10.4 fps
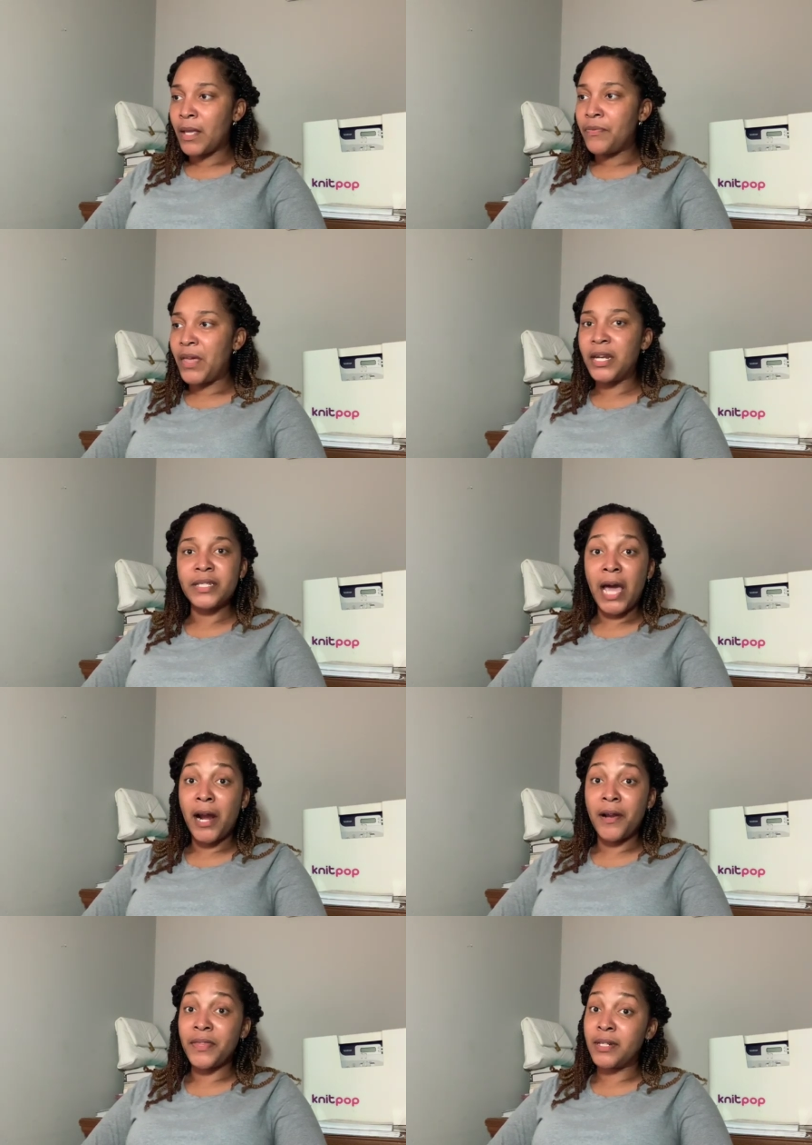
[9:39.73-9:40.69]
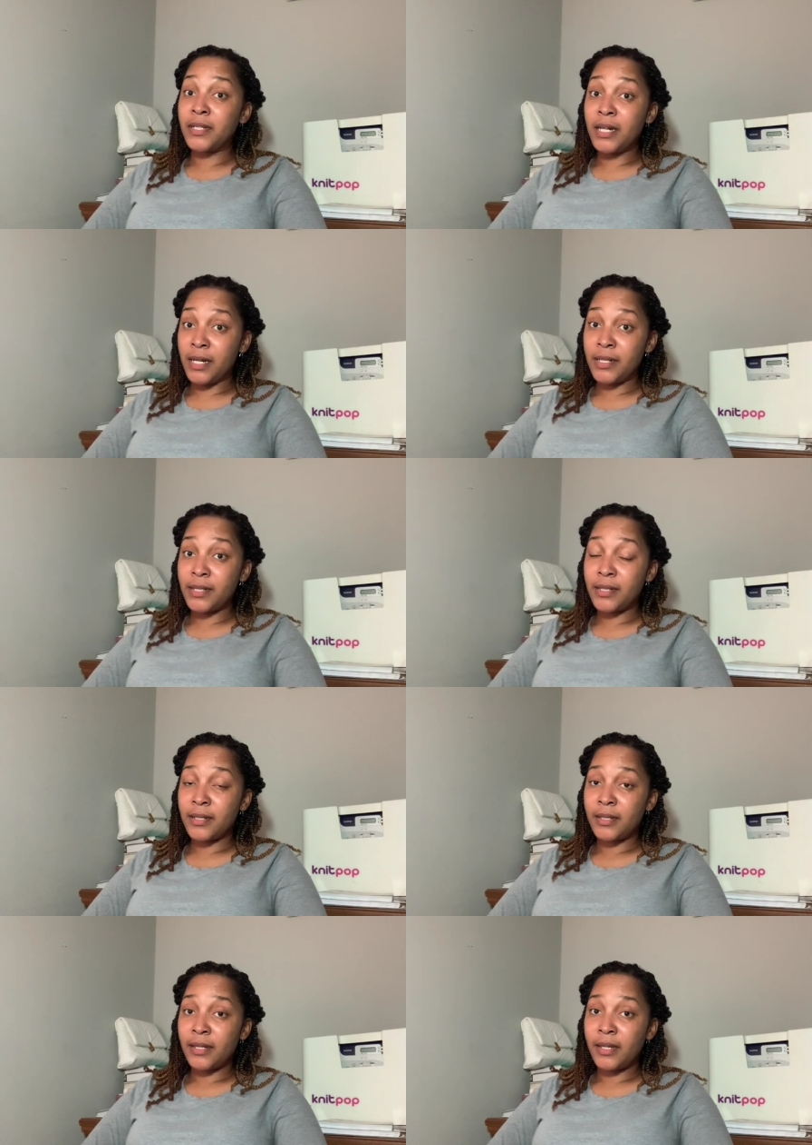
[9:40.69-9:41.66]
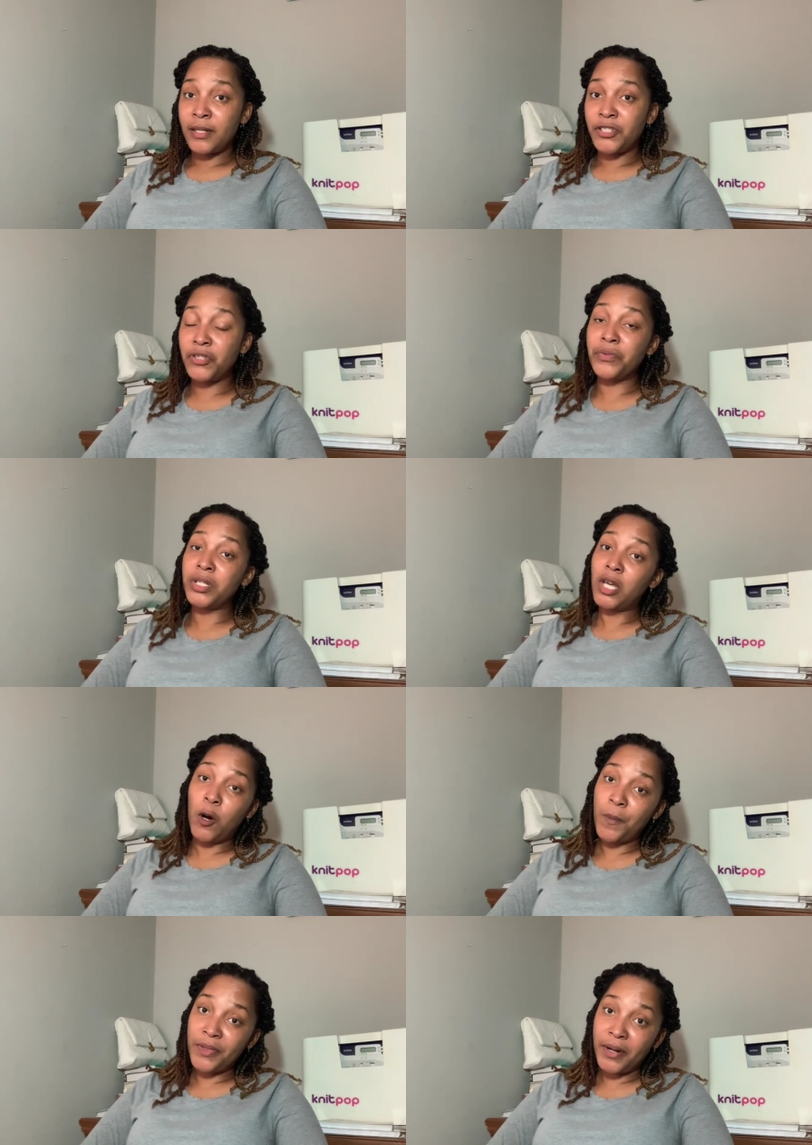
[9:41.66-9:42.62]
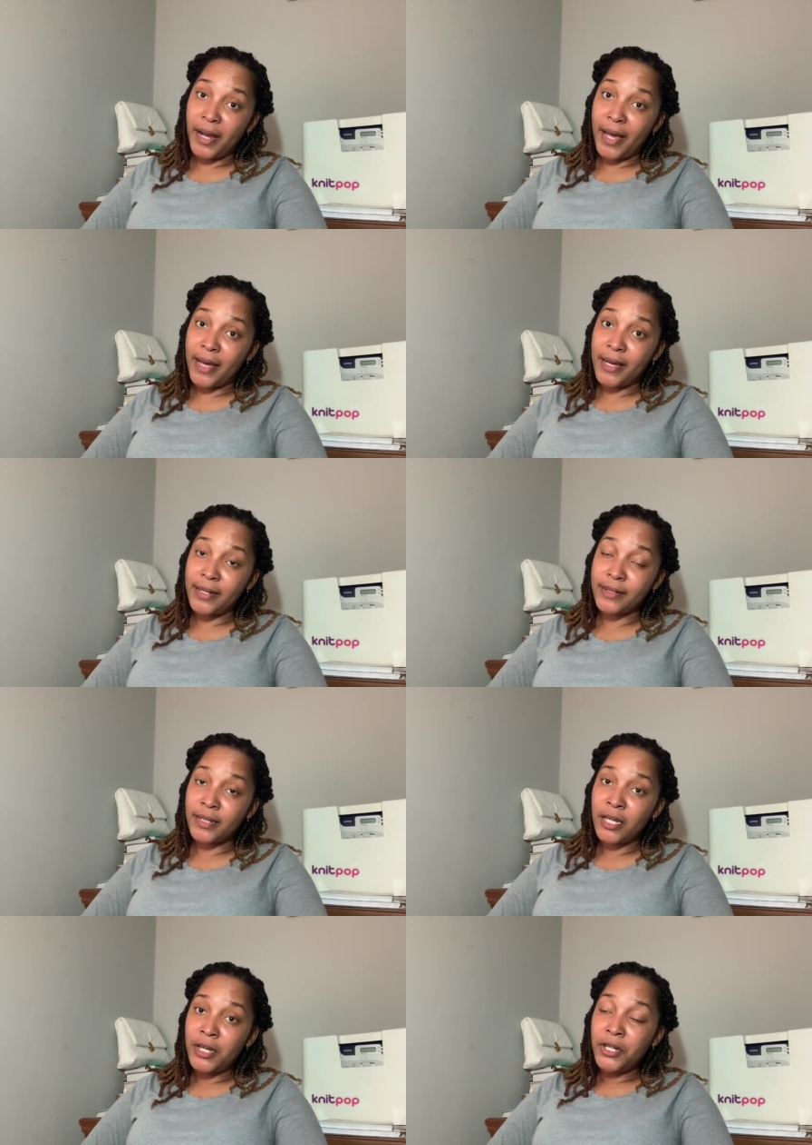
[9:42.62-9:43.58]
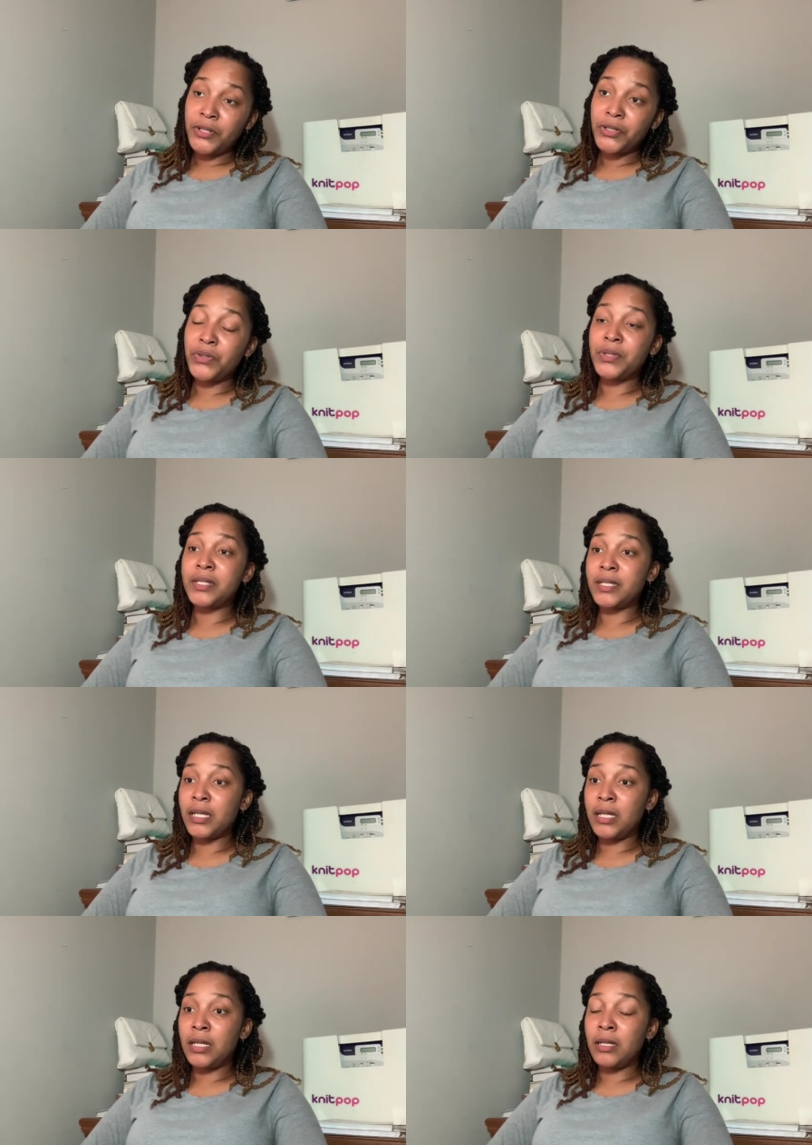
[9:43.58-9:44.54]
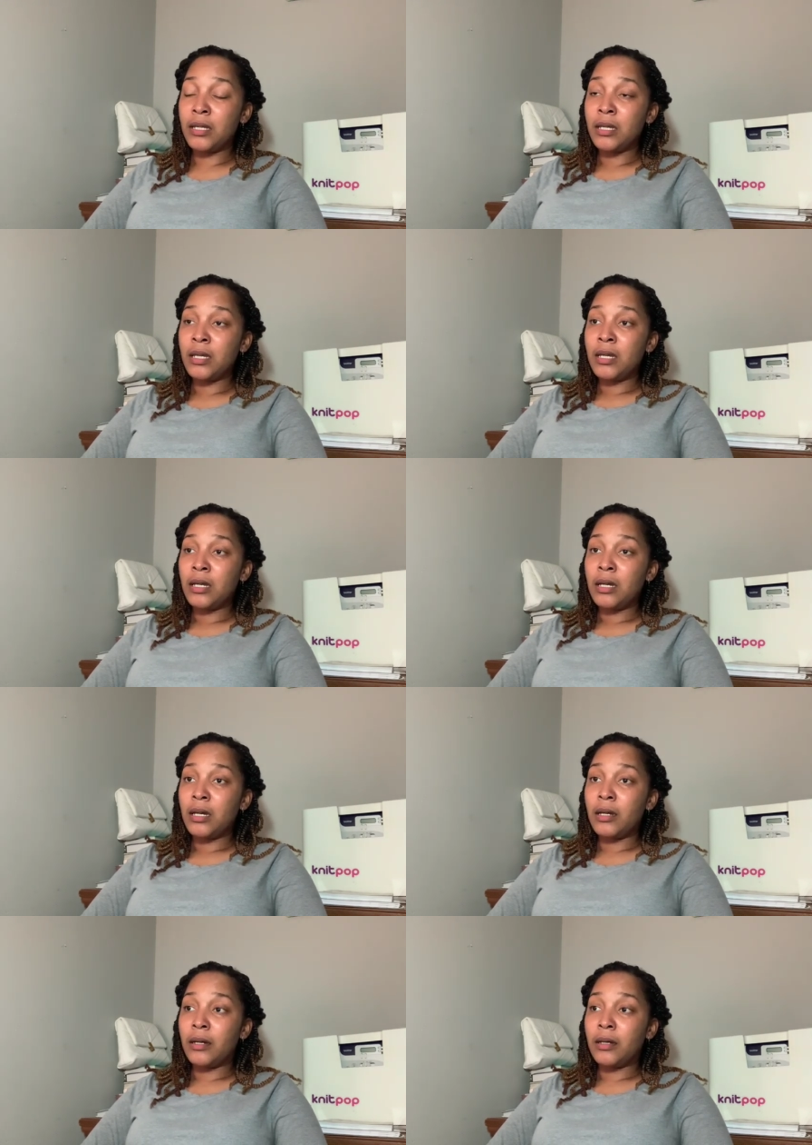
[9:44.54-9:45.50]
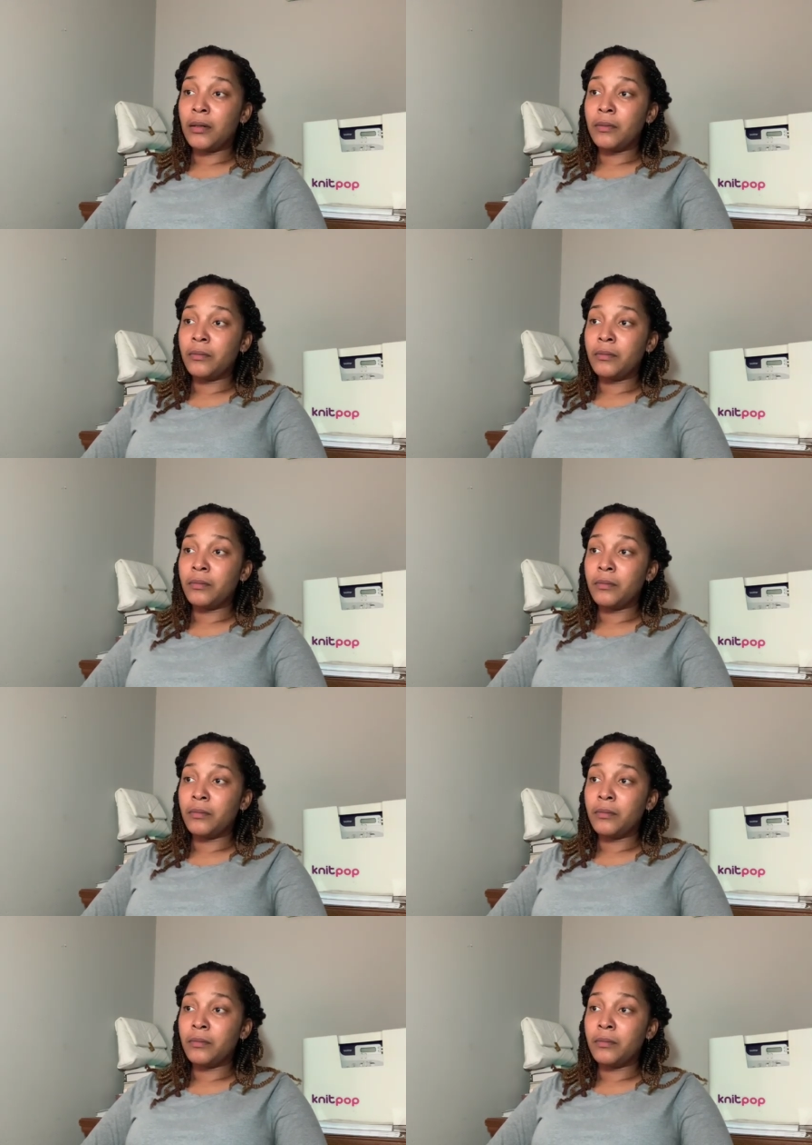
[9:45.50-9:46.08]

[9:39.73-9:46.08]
that is higher than us to really open their eyes to see um,